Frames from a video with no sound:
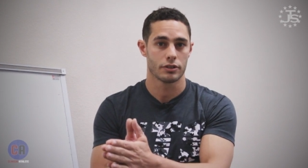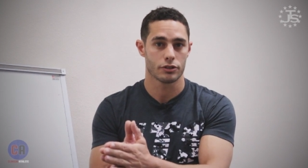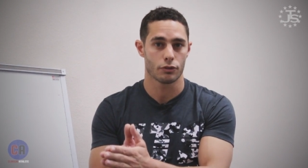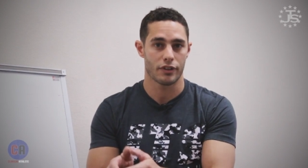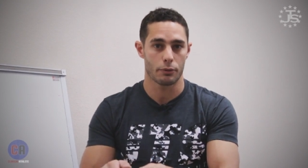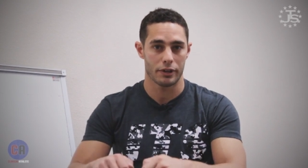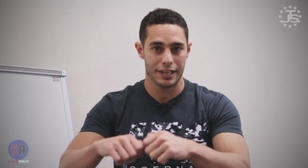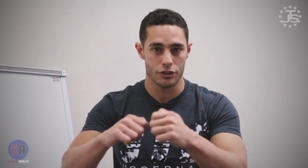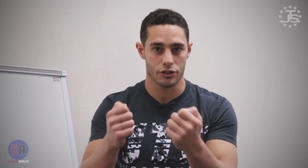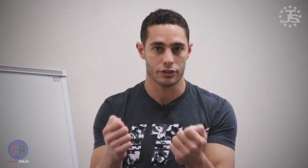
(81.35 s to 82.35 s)
So if they were
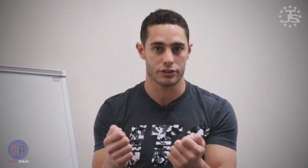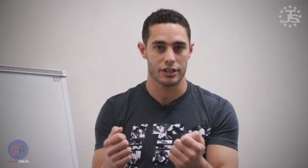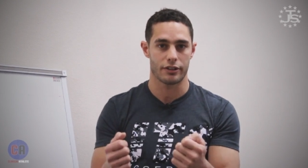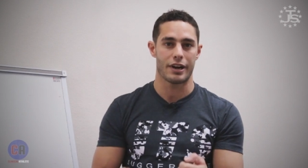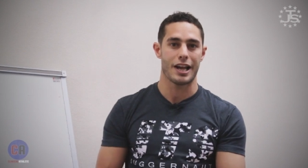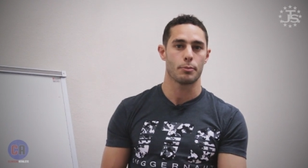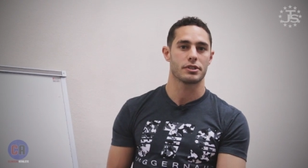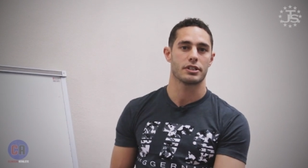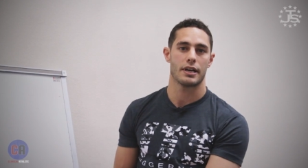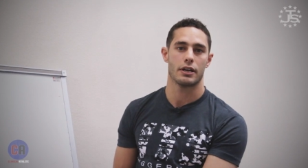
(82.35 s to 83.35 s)
injured, let's say their
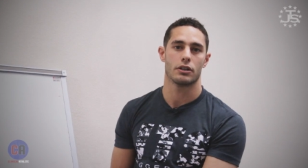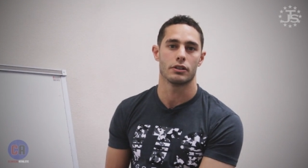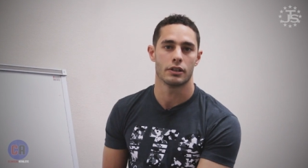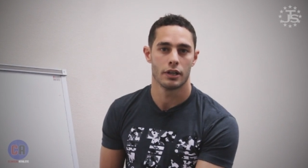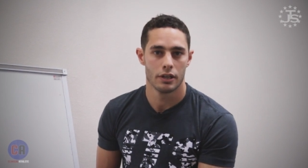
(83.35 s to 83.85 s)
MCL